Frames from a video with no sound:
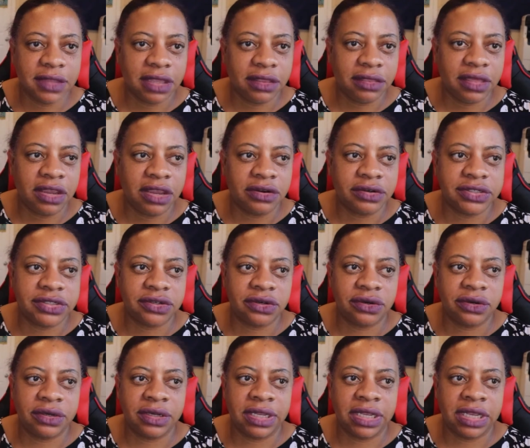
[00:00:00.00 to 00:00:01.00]
they are
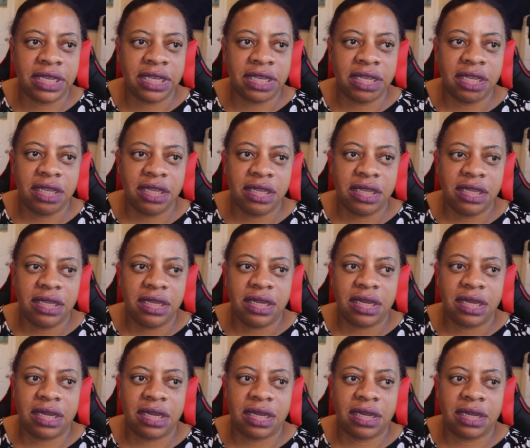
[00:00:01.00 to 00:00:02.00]
certainly
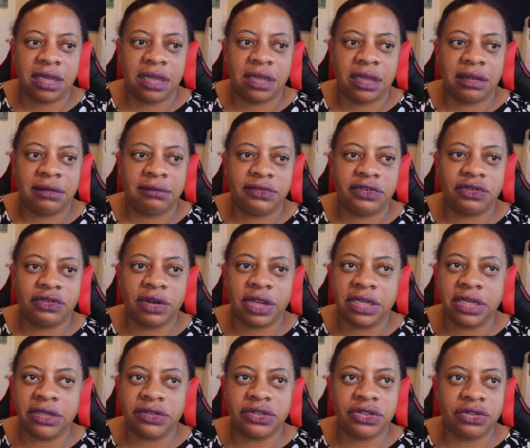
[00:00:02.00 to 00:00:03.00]

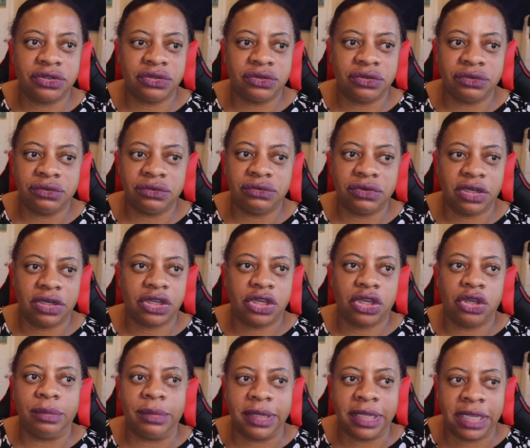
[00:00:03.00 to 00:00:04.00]
trying to
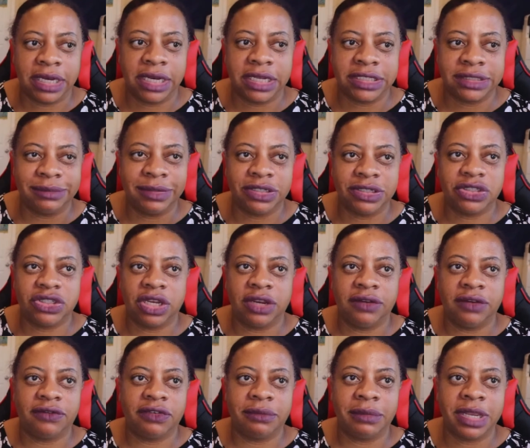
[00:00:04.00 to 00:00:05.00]
accumulate as much
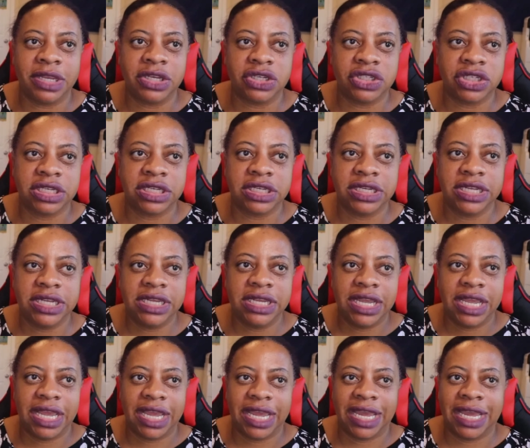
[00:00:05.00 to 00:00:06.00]
information
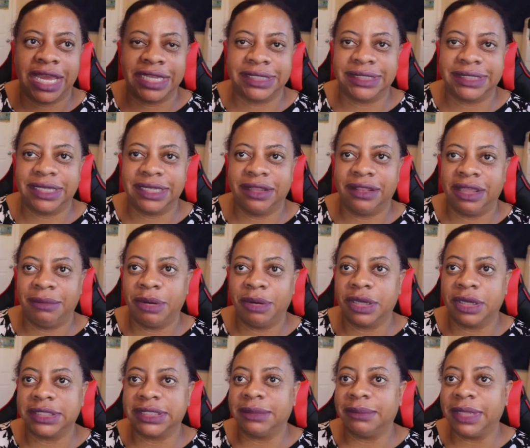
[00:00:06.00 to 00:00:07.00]
as they
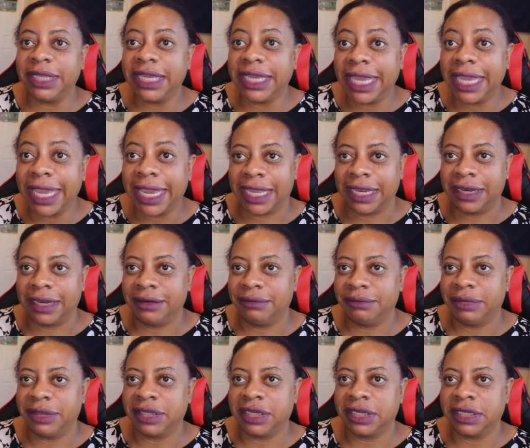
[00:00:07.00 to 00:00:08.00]
possibly can,
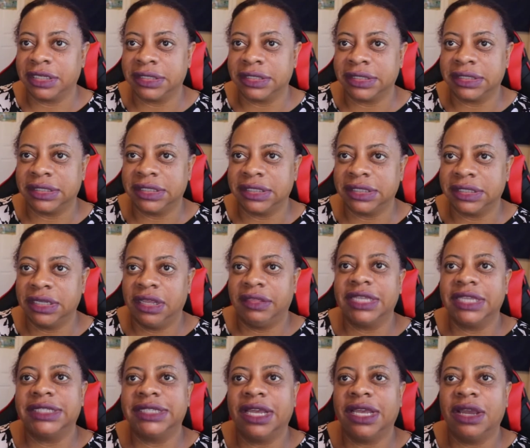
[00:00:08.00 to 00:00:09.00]
because
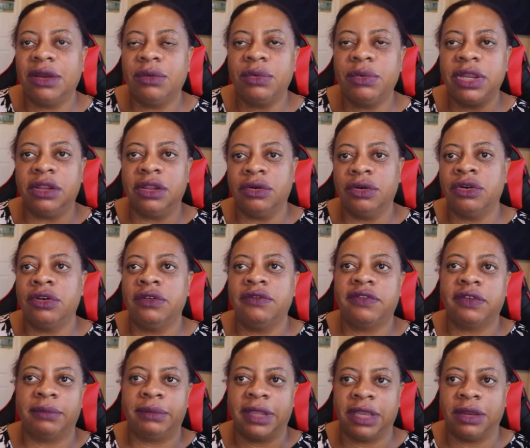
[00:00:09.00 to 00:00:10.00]
that's how we learn
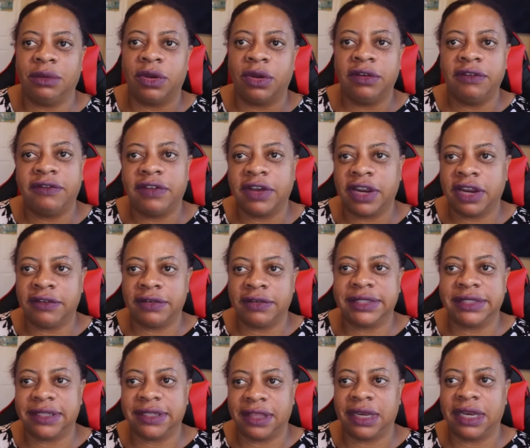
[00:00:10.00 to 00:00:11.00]
from like one
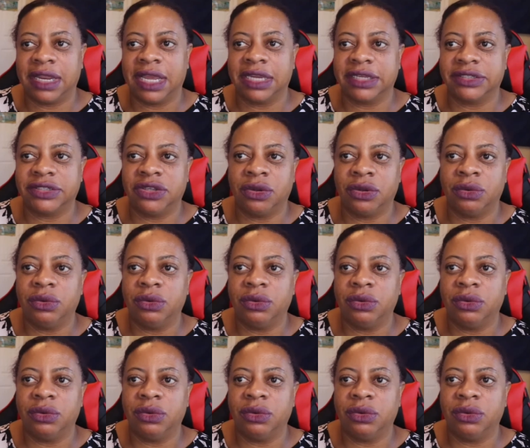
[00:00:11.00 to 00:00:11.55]
virus to the next.